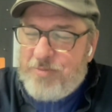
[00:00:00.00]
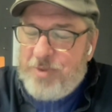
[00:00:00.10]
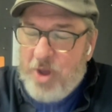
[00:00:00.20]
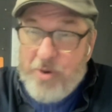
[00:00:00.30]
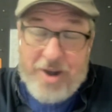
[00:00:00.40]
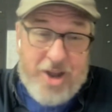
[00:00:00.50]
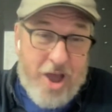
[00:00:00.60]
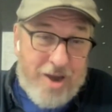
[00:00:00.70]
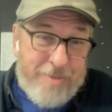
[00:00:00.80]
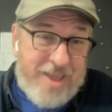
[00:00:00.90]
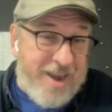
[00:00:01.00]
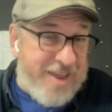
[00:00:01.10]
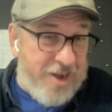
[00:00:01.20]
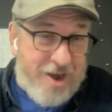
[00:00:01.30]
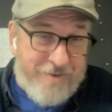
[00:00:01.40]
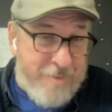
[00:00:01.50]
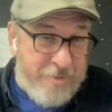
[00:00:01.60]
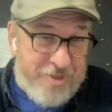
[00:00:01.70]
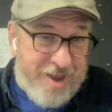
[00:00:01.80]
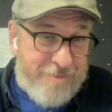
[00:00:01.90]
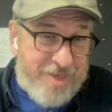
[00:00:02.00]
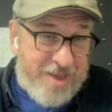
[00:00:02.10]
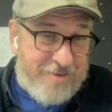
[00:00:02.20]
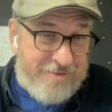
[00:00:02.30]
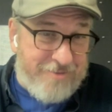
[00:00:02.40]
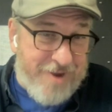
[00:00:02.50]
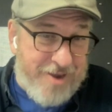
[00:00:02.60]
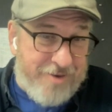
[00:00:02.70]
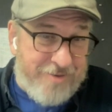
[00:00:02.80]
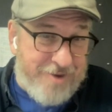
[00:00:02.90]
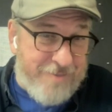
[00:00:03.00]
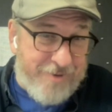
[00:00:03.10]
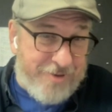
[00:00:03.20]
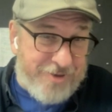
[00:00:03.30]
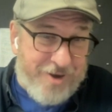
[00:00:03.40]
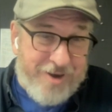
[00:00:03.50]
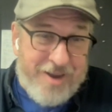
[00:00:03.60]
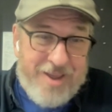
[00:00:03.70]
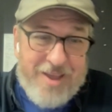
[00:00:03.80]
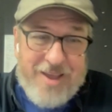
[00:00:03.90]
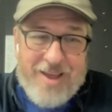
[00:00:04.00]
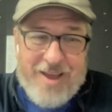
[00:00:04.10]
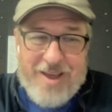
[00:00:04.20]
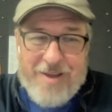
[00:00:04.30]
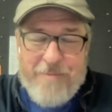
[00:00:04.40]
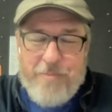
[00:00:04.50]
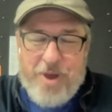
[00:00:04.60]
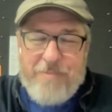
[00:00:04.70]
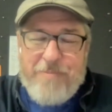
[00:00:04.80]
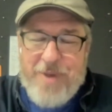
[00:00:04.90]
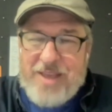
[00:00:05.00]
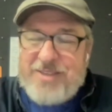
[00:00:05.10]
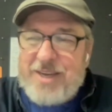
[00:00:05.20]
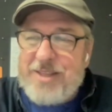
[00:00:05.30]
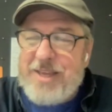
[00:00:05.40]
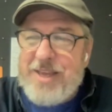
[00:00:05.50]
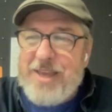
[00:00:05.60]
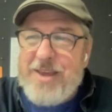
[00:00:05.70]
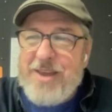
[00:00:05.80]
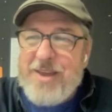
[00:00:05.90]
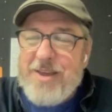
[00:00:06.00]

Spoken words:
Economy, and I cannot remember the name of that writer. I'm very sorry. But basically,